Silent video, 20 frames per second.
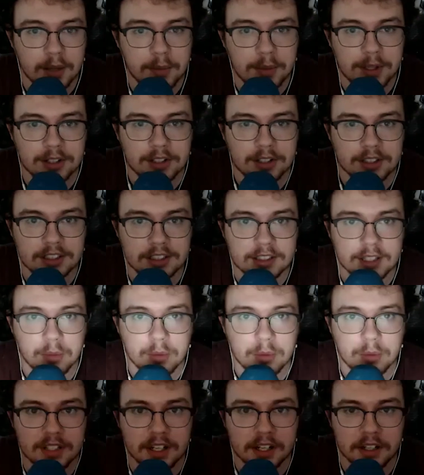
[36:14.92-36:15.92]
this up while
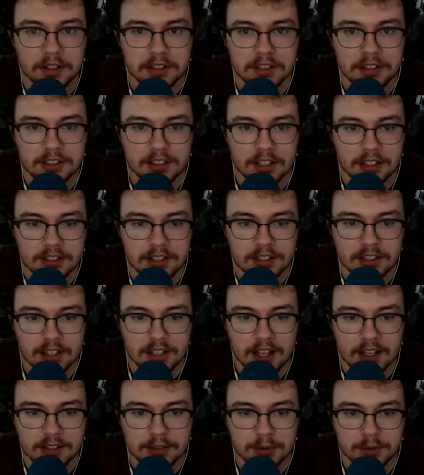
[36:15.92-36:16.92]
Tyler does his last
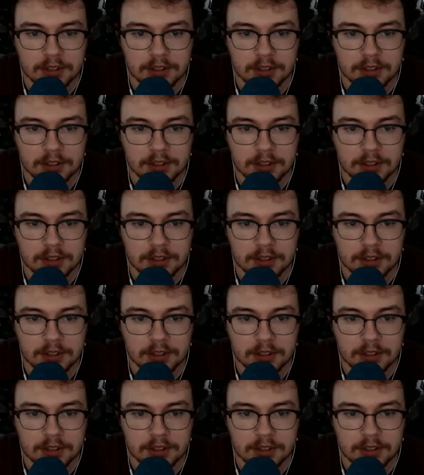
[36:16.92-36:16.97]
one.